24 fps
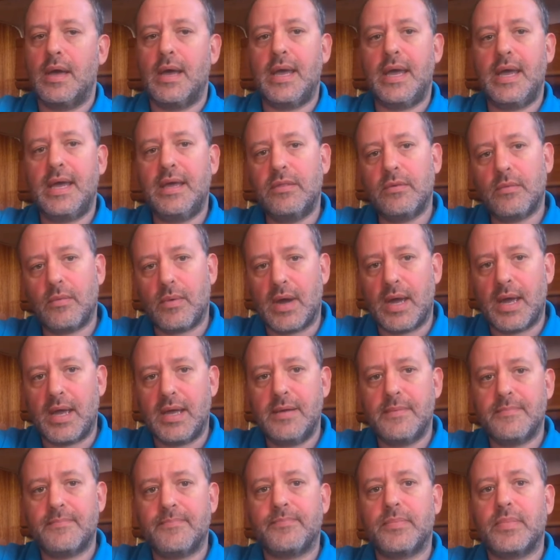Either way,
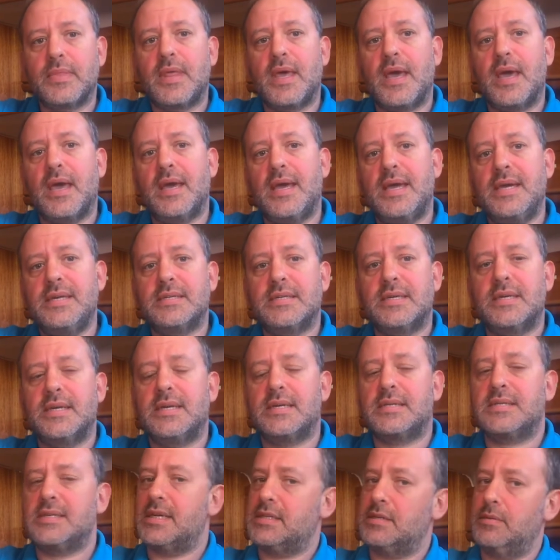they're easily
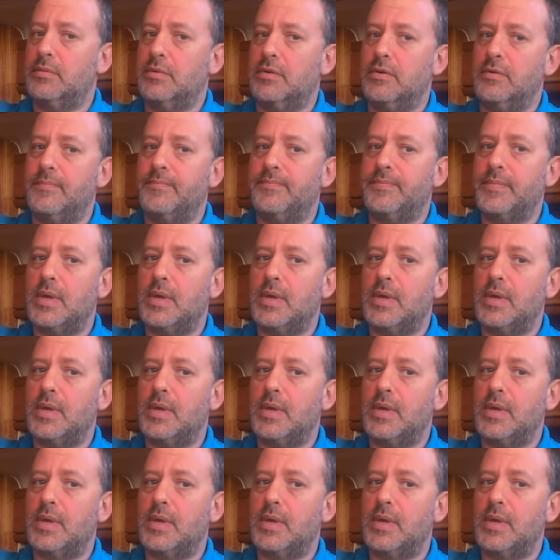accessible,